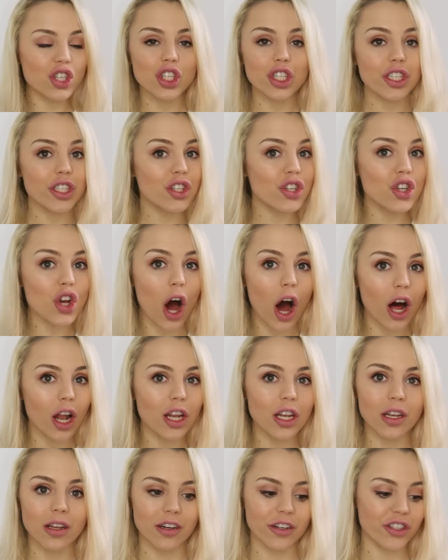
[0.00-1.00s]
does not
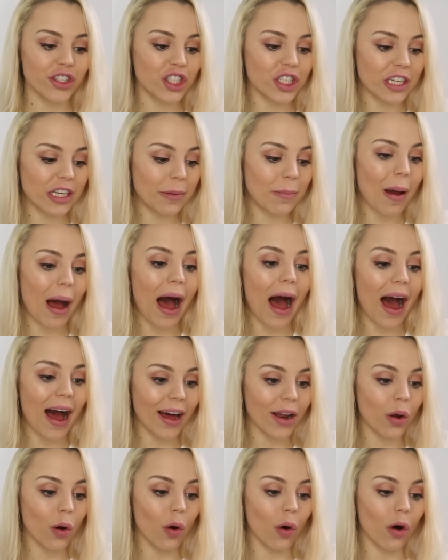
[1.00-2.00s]
look cheap
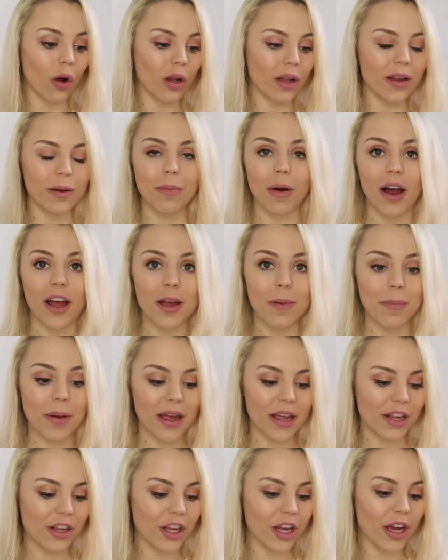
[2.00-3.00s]
at all, in my
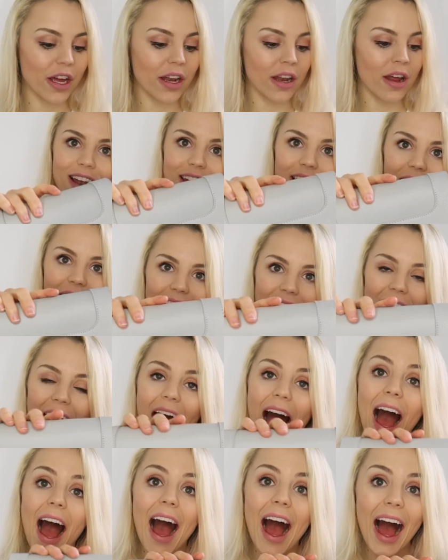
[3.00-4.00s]
opinion. Like,
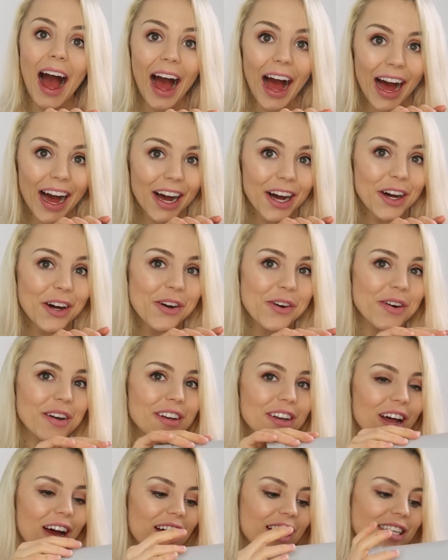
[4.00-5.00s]
how
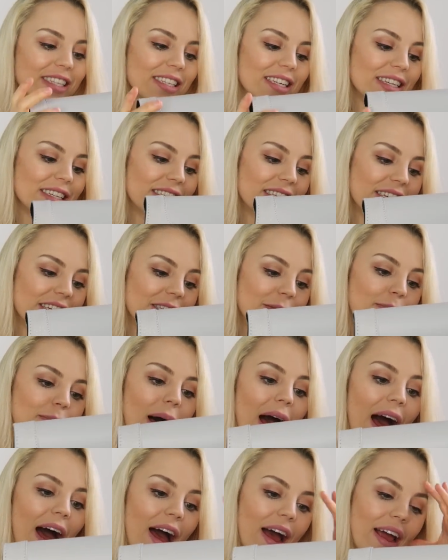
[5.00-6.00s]
nice is this
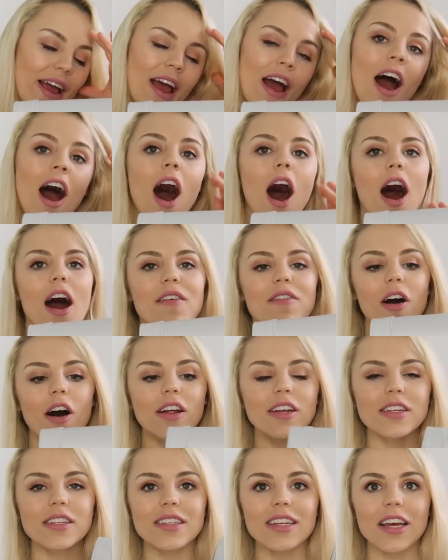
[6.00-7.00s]
bag? I've
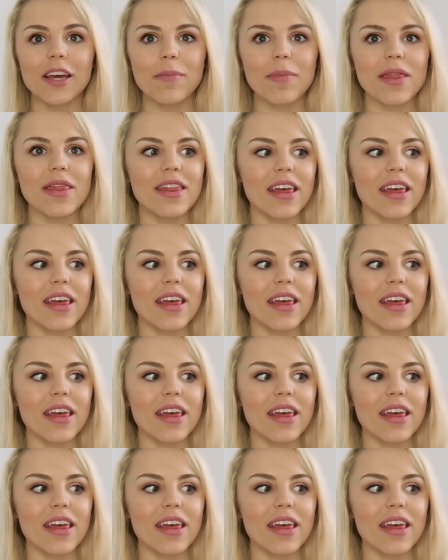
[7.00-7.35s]
honestly been